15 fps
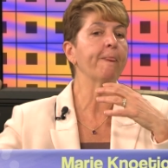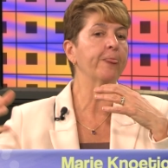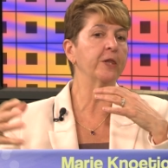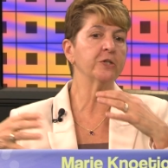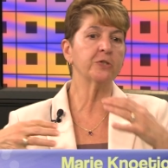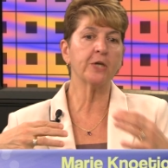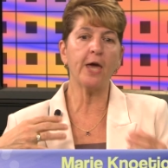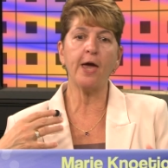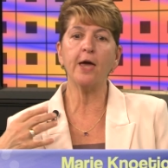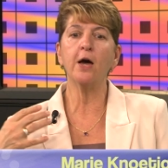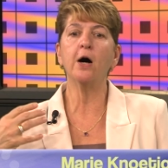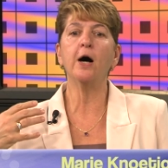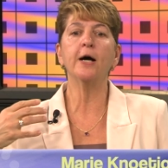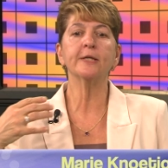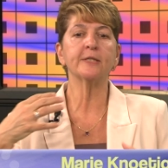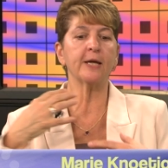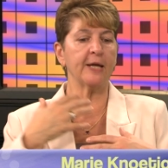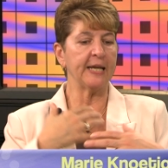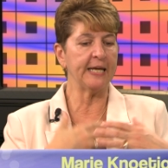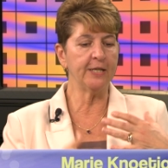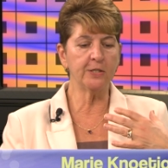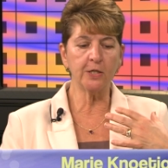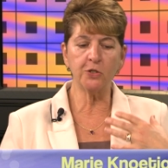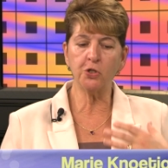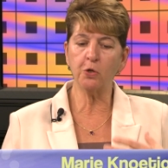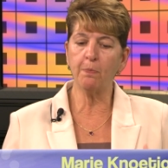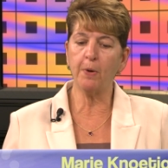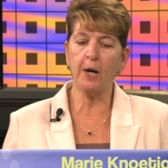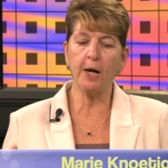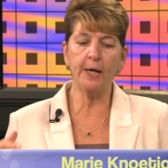this chaos, it eats at
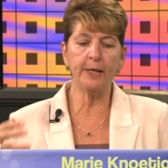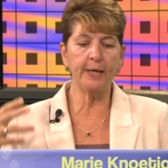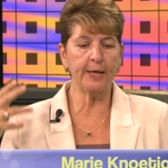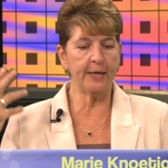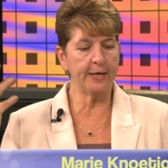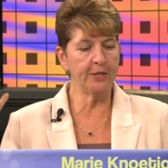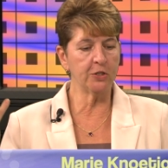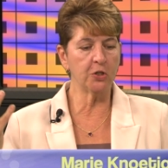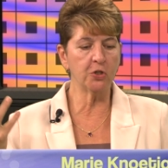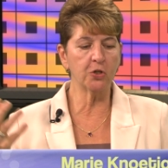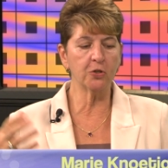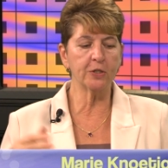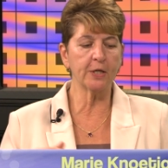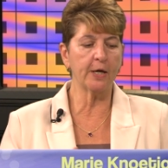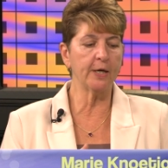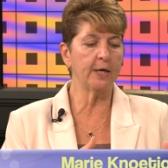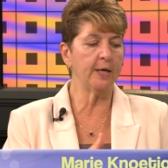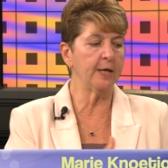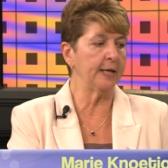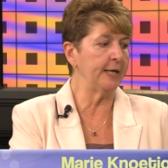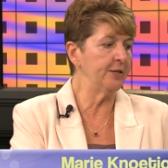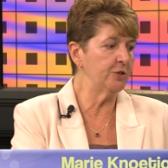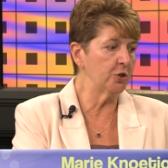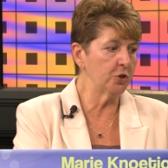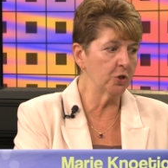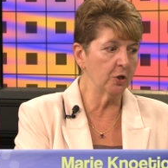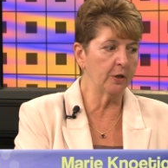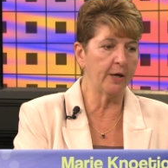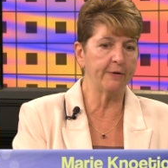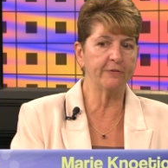your body, it eats at your psyche, it eats at
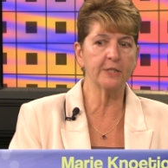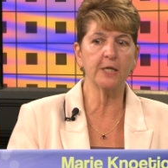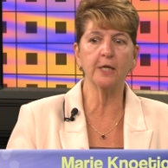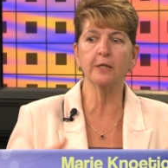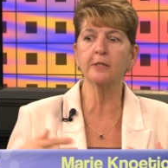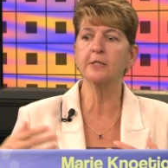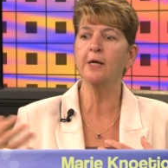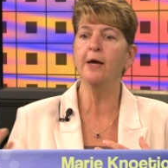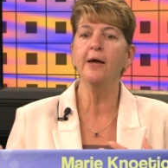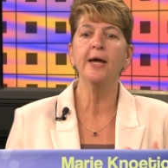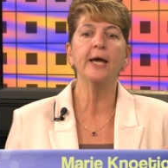your life skills,